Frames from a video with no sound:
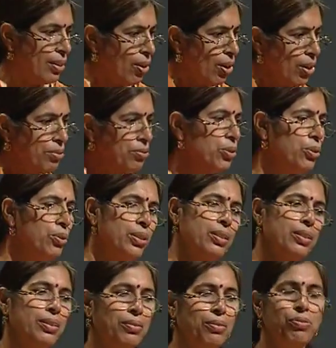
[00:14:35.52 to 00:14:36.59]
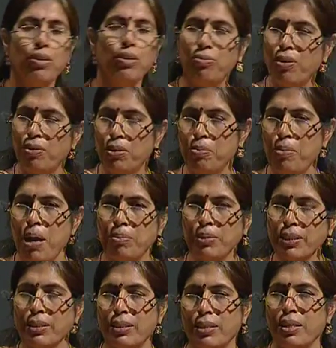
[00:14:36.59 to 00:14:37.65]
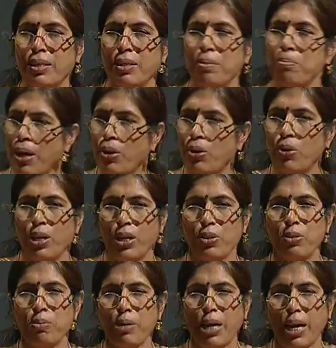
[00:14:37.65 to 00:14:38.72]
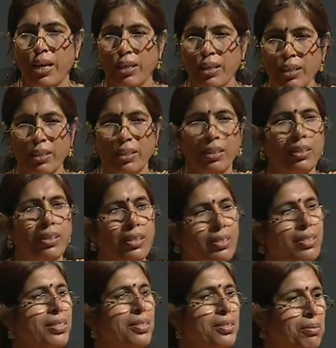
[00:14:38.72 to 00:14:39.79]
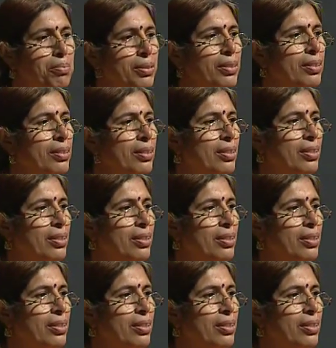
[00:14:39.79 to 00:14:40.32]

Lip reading: All of you know the full form for MEM is micro electromechanical systems.